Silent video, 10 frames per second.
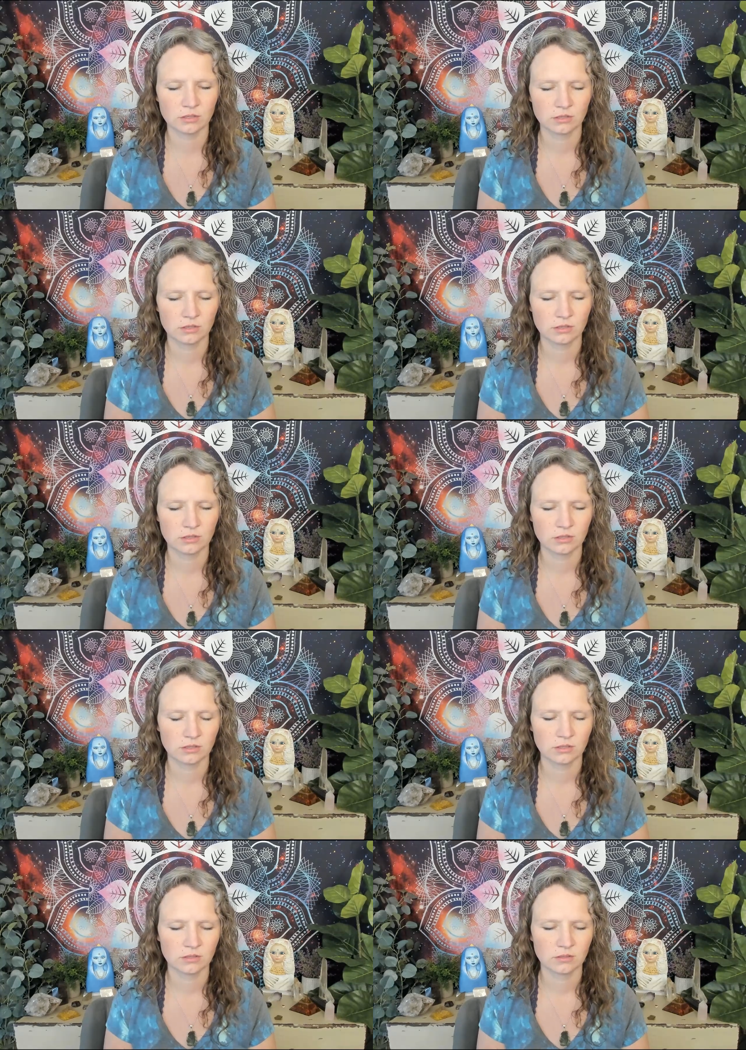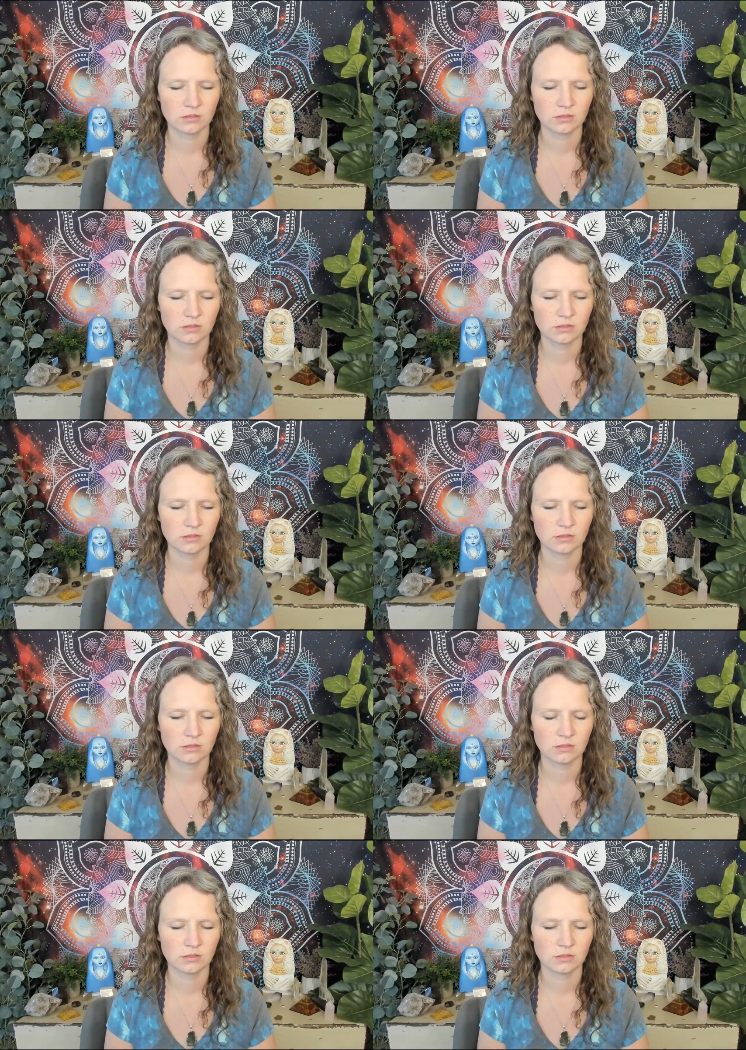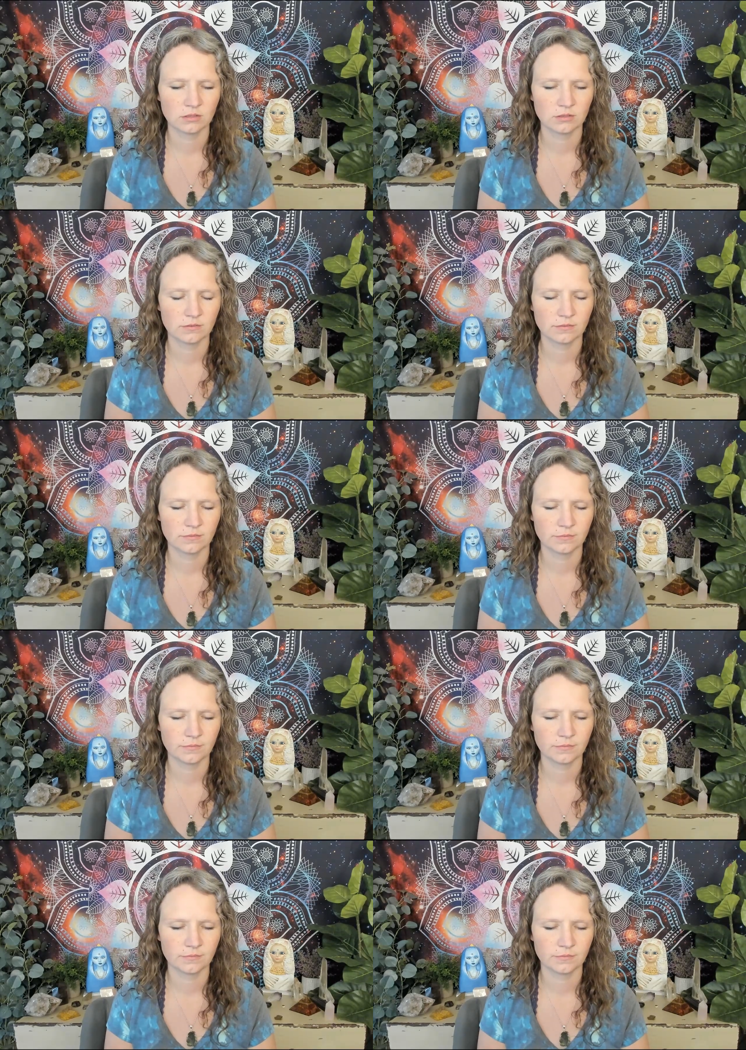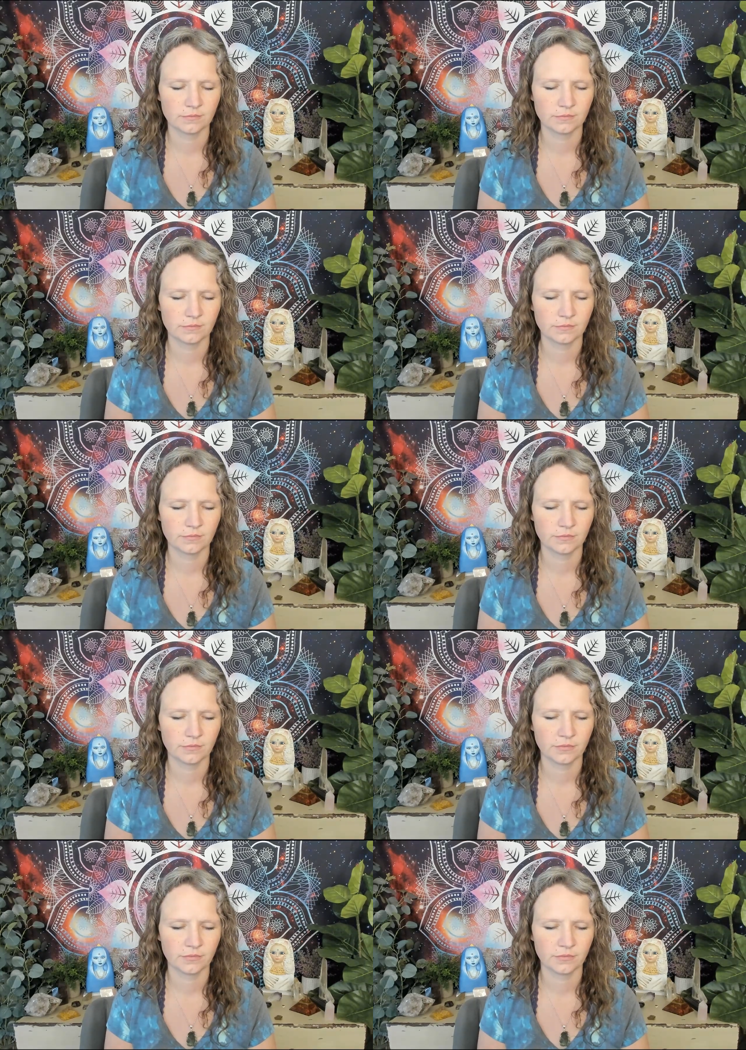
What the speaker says: Nothing is said.